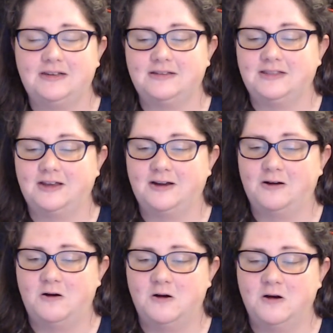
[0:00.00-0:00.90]
There
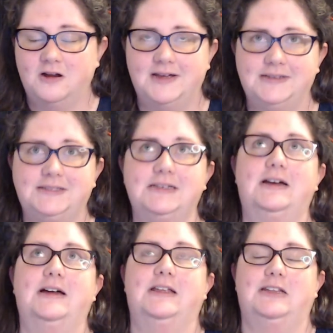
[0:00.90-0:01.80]
are a
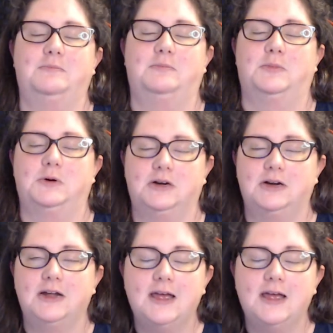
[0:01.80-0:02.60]
ton more,